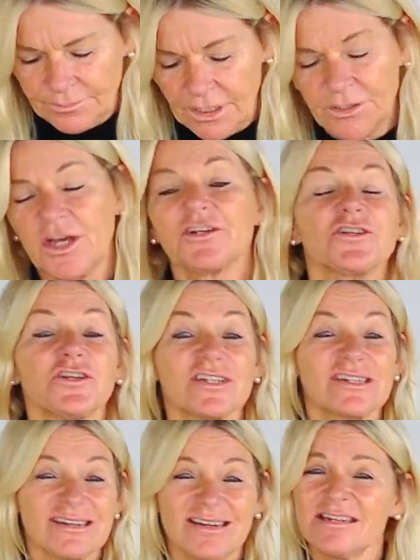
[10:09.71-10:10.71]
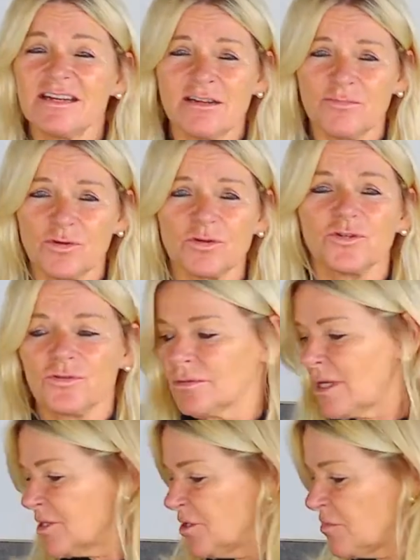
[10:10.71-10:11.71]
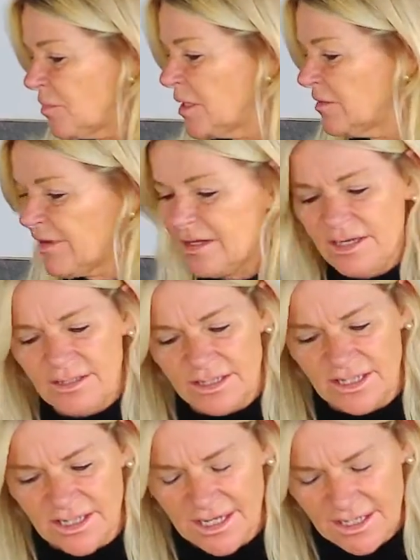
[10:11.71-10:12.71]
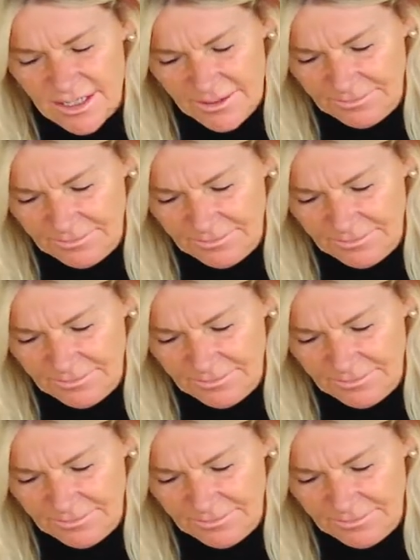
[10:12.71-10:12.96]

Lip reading: It actually doesn't need any more at all, that's just perfect as it is.